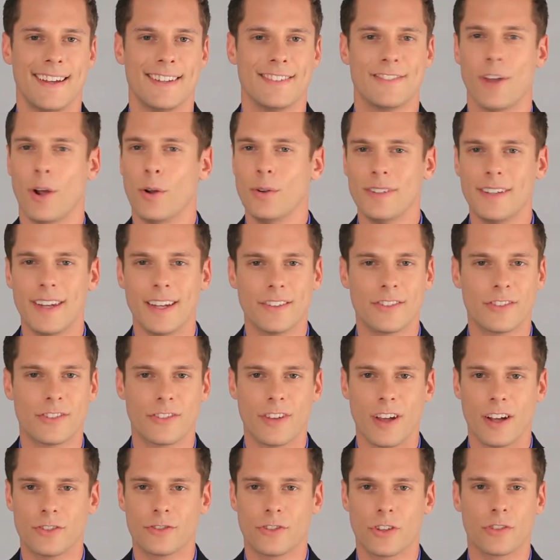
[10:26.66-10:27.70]
Don't get
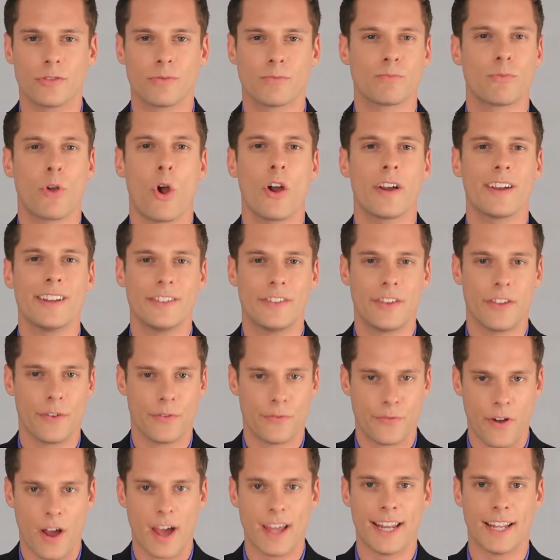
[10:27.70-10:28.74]
stuck just talking to the
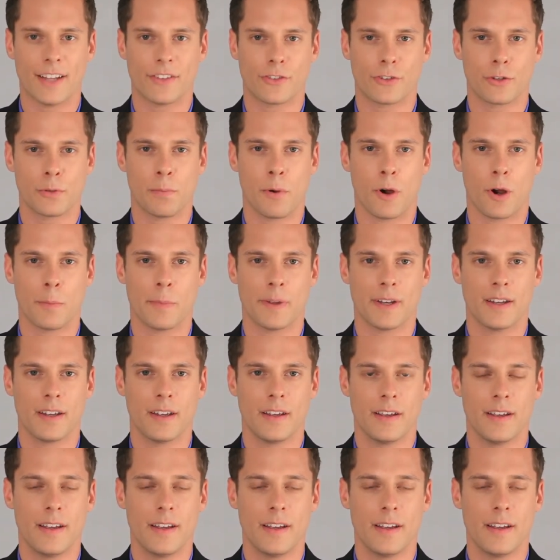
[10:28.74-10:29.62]
finance department.